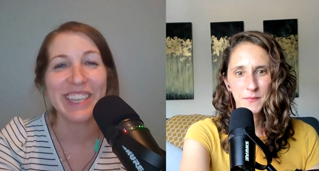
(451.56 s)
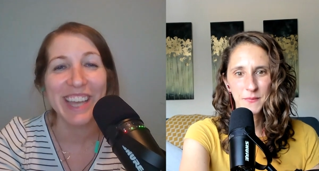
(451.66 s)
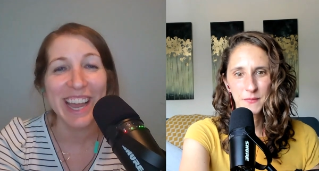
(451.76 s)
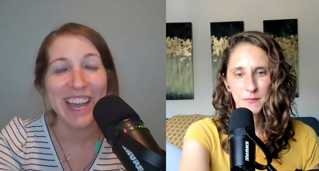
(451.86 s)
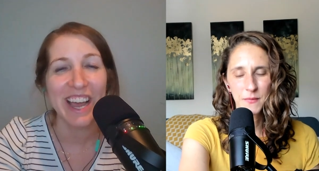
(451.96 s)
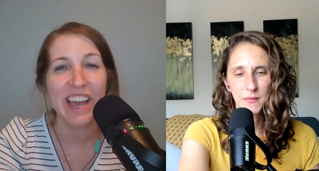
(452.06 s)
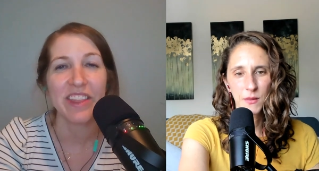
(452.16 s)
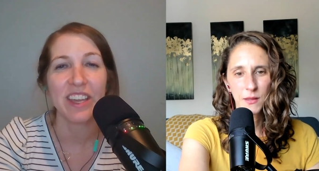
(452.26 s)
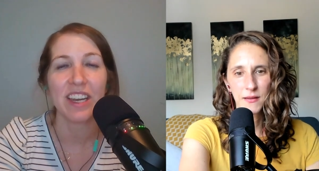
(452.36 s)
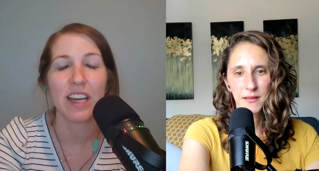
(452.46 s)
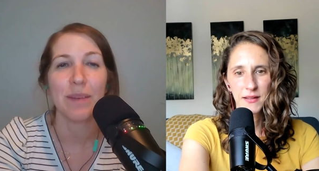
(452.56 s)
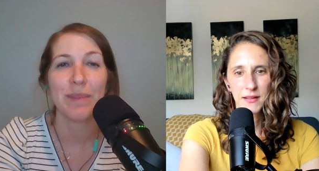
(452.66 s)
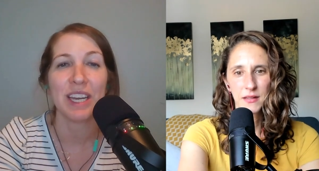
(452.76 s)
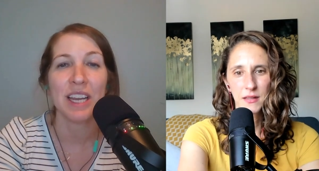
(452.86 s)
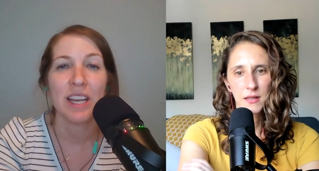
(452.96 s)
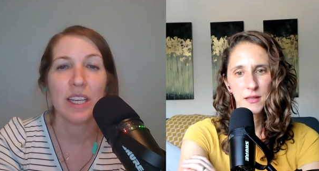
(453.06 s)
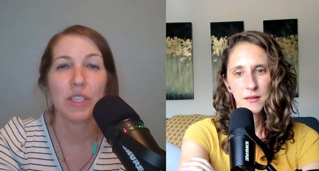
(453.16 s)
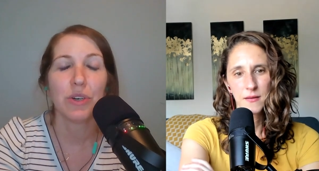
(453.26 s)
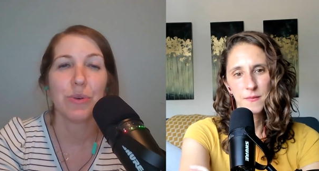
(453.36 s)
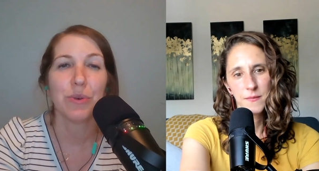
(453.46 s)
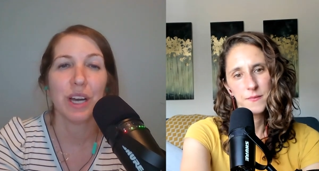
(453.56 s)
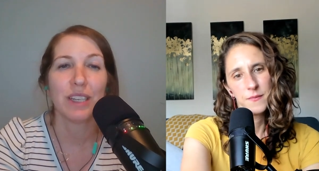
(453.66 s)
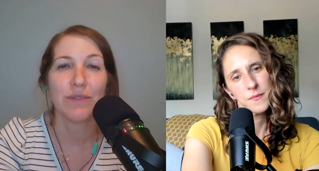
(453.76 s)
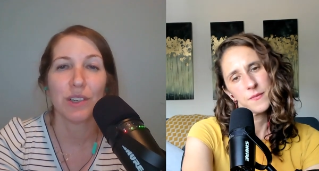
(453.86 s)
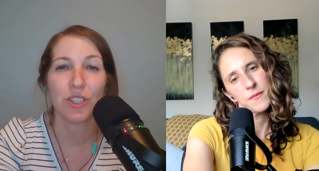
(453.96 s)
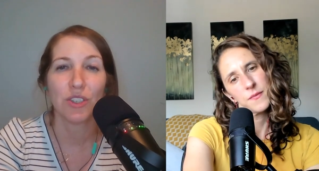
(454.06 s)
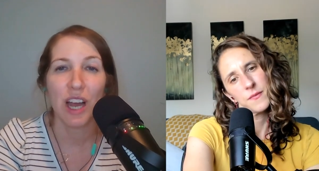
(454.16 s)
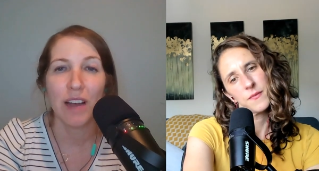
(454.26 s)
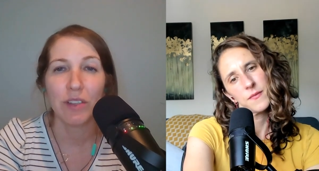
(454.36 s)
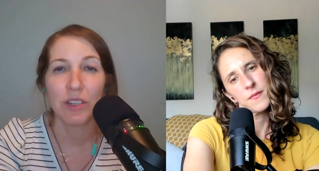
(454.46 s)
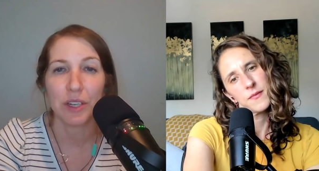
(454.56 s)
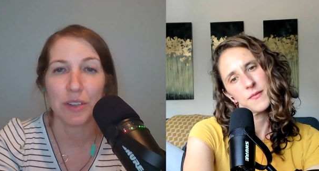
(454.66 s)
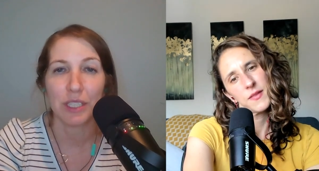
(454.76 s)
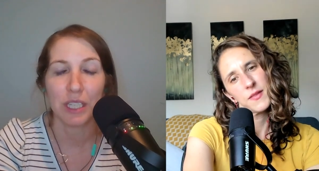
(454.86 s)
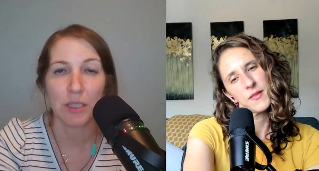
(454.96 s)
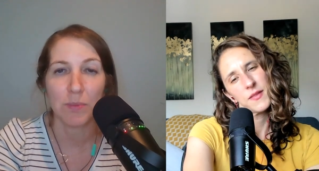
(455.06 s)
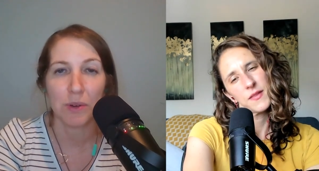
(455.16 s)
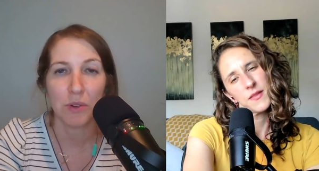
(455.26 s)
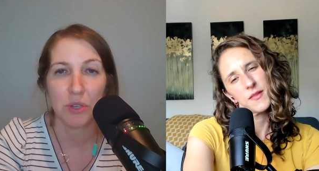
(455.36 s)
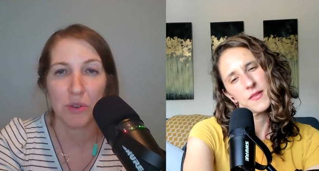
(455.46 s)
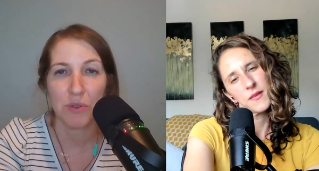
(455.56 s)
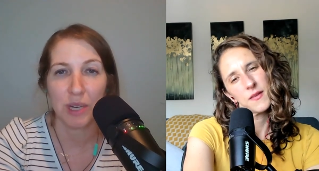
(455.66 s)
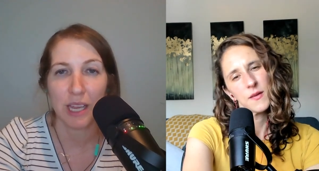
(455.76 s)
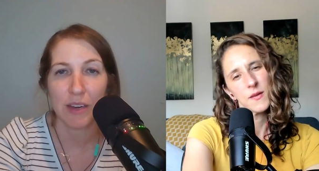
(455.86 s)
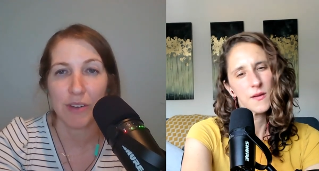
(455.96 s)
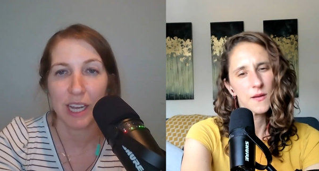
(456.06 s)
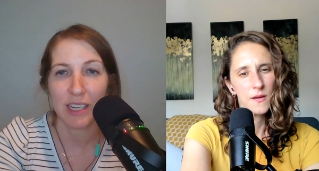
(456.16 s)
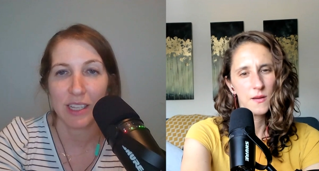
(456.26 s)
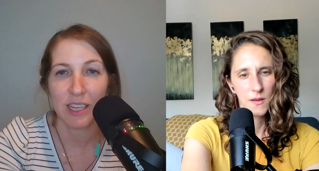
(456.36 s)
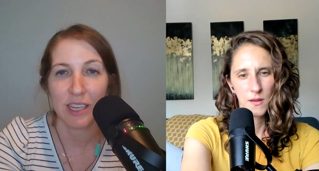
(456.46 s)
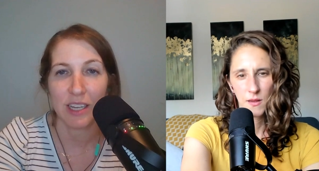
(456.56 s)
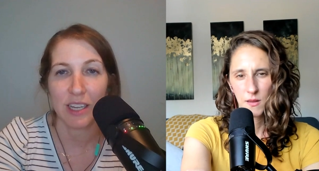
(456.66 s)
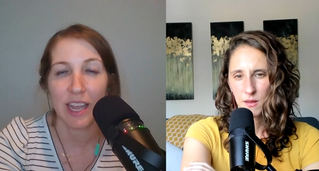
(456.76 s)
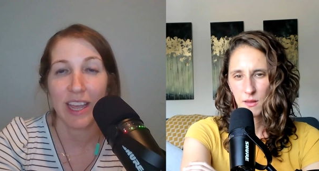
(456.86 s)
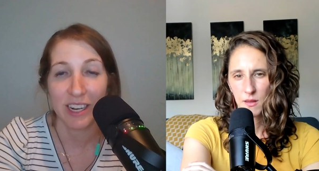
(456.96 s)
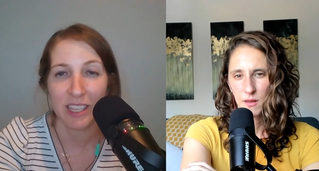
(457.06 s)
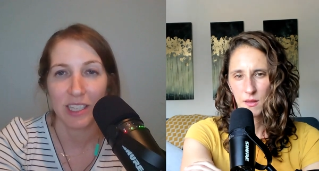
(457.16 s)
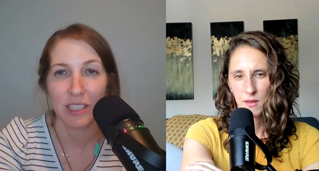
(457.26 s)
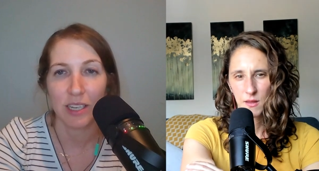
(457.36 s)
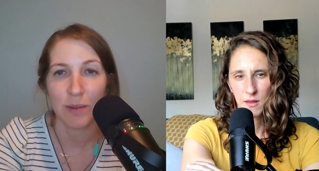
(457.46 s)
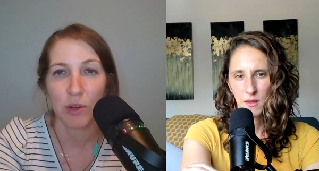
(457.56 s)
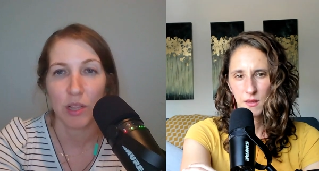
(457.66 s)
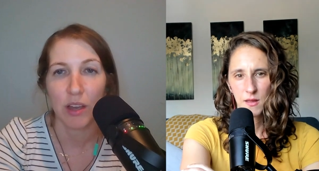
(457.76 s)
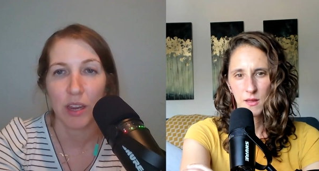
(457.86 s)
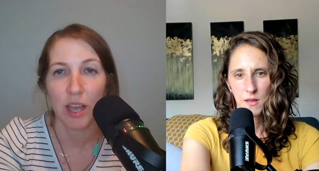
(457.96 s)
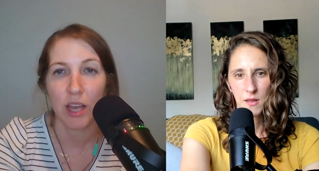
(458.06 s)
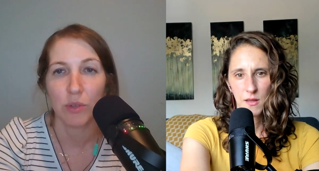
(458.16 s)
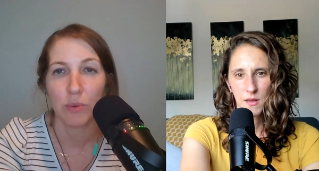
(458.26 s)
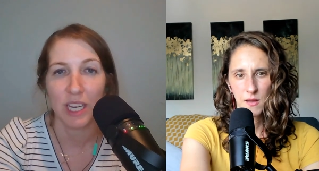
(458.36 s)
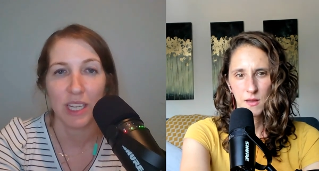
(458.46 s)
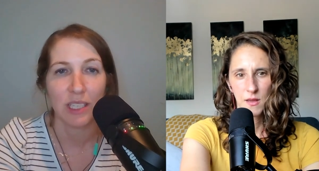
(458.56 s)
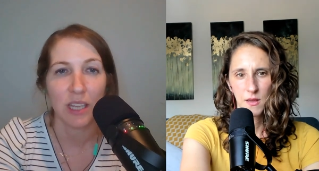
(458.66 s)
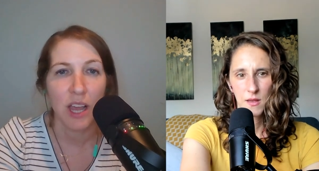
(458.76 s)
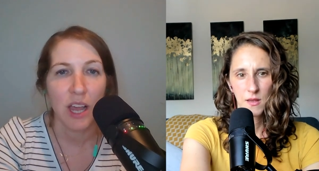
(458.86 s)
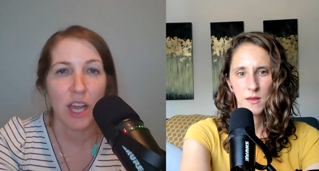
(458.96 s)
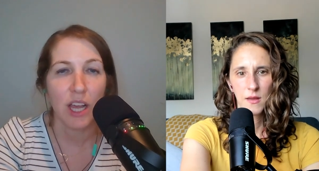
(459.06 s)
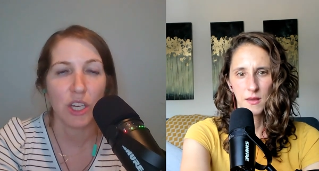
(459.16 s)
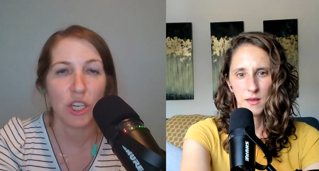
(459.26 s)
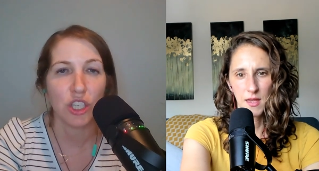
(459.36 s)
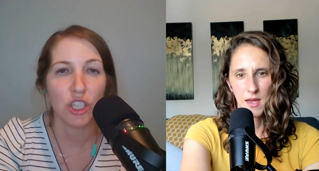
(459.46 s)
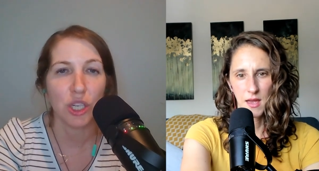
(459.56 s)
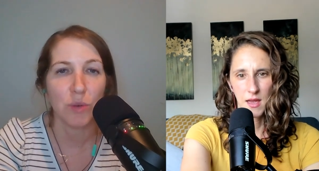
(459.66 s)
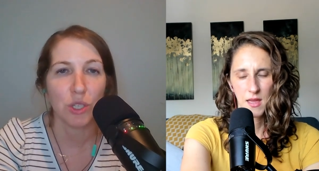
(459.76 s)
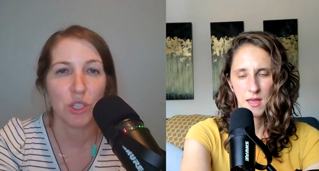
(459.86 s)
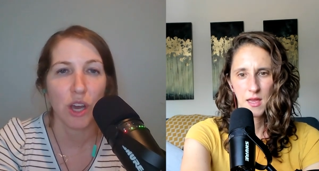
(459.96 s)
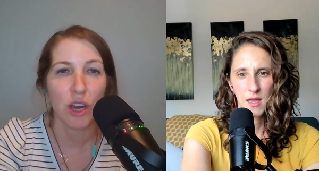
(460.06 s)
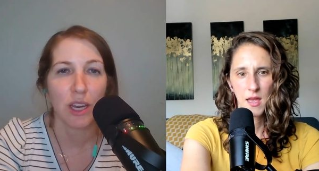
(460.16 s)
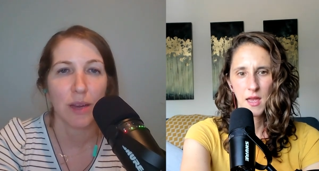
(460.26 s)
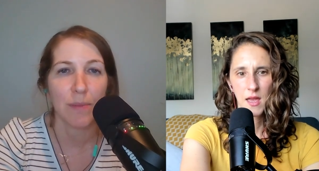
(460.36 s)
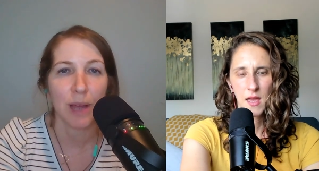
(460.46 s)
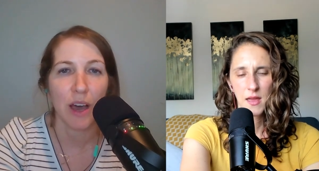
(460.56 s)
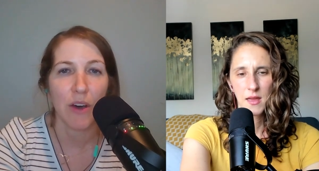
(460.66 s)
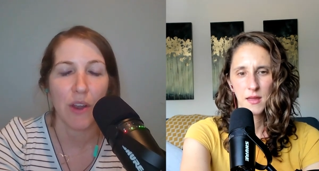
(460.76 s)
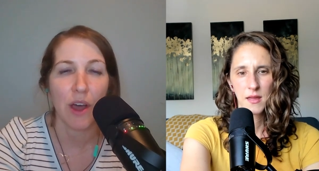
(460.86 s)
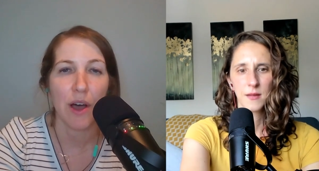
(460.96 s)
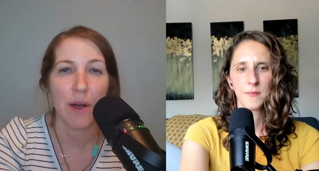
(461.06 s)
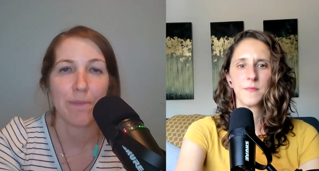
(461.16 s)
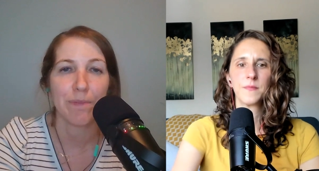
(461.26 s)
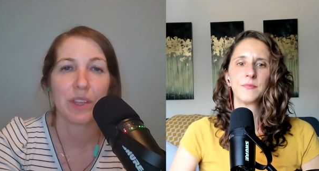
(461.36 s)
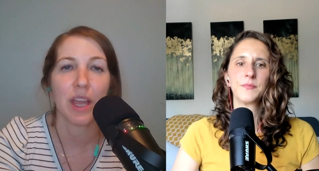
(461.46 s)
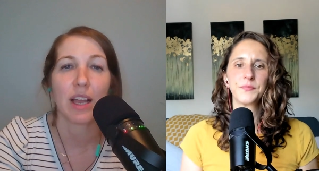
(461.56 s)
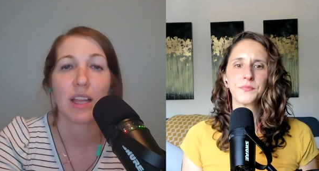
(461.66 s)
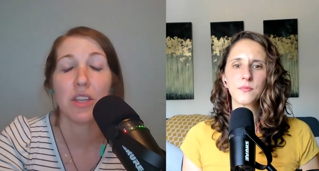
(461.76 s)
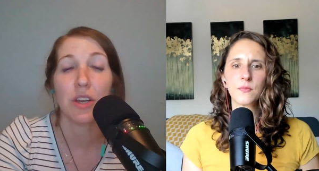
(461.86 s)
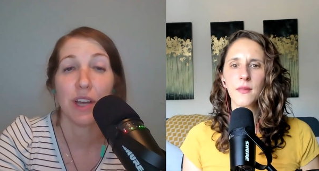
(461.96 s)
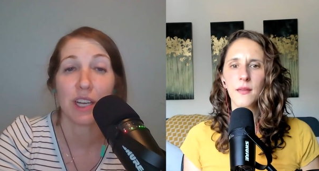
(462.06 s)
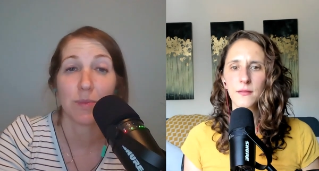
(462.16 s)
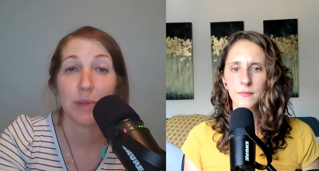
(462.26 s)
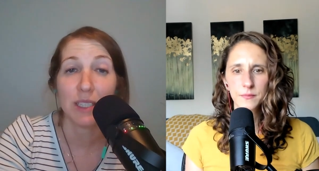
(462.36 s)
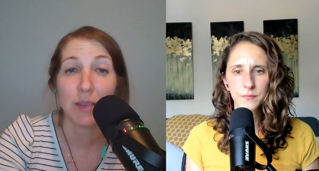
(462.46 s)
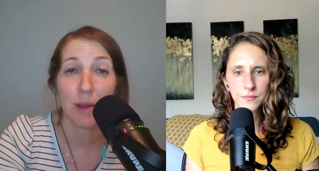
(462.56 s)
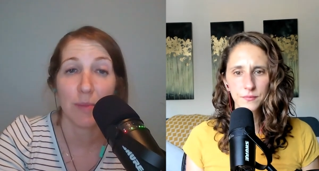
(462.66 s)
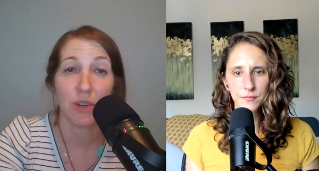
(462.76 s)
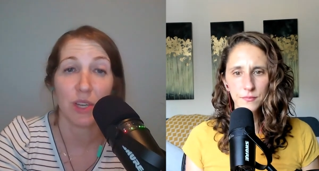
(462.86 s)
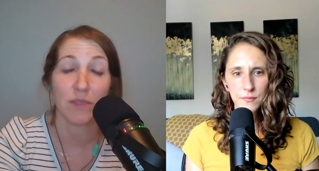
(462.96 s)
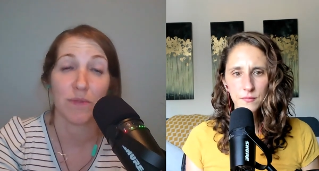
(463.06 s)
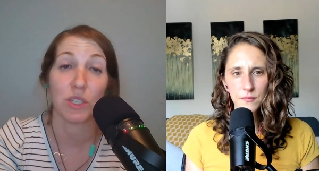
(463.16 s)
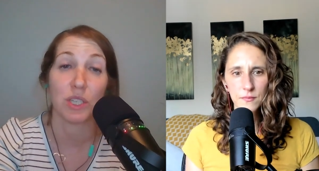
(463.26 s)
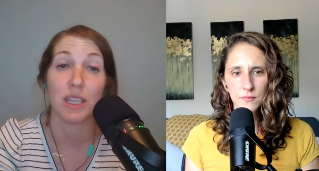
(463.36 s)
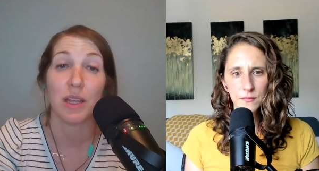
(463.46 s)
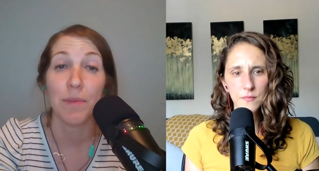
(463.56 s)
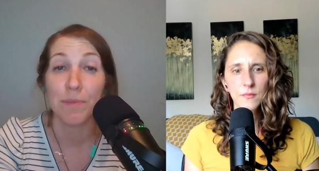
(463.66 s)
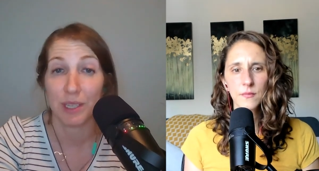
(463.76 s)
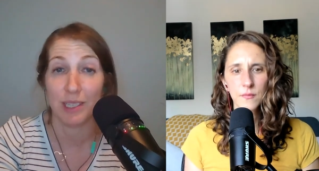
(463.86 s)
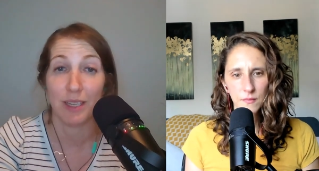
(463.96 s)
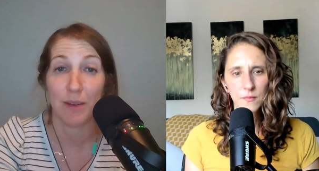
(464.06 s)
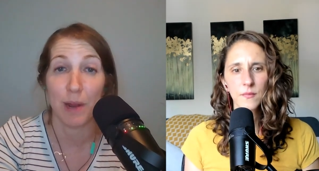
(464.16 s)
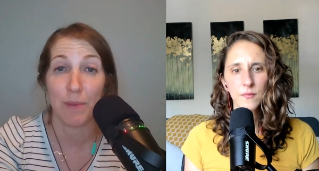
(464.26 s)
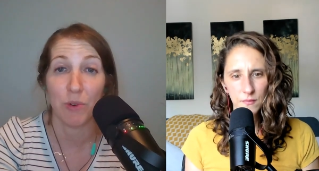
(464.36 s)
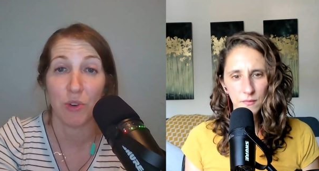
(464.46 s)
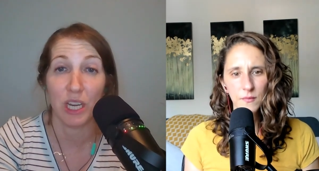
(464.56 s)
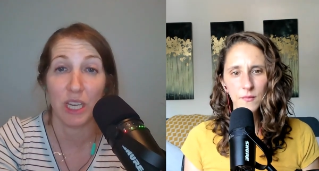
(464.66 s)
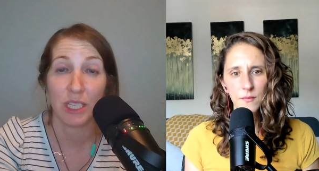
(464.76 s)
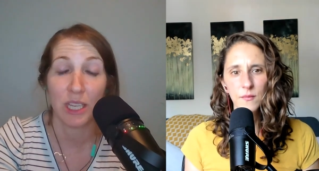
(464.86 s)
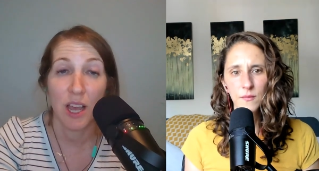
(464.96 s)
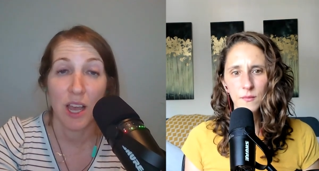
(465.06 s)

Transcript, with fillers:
Speaker 1: yeah. And then, I mean, so as far as travel goes, they spoke to a psychoanalyst analyst named Claudia Louise, and yeah. she was talking about, um, you know, explicit memories versus implicit memories.